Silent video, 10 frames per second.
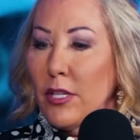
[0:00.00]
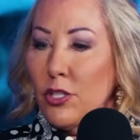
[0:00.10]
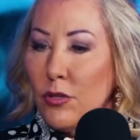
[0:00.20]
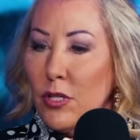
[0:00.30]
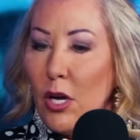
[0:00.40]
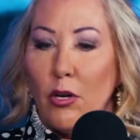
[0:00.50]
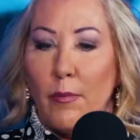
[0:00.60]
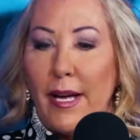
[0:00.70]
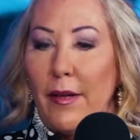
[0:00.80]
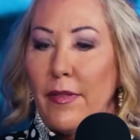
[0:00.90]
that you talk
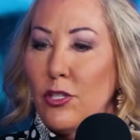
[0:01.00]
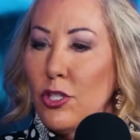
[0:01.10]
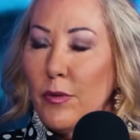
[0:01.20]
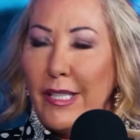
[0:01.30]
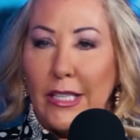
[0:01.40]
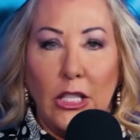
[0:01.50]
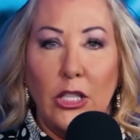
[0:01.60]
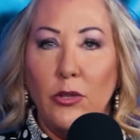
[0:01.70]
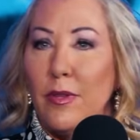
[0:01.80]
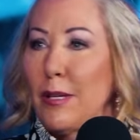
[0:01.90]
about, that you
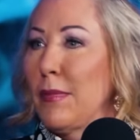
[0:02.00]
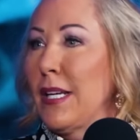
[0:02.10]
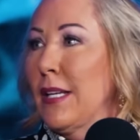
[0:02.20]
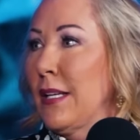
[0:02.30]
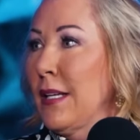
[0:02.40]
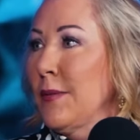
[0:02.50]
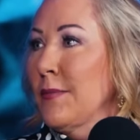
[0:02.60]
include them in.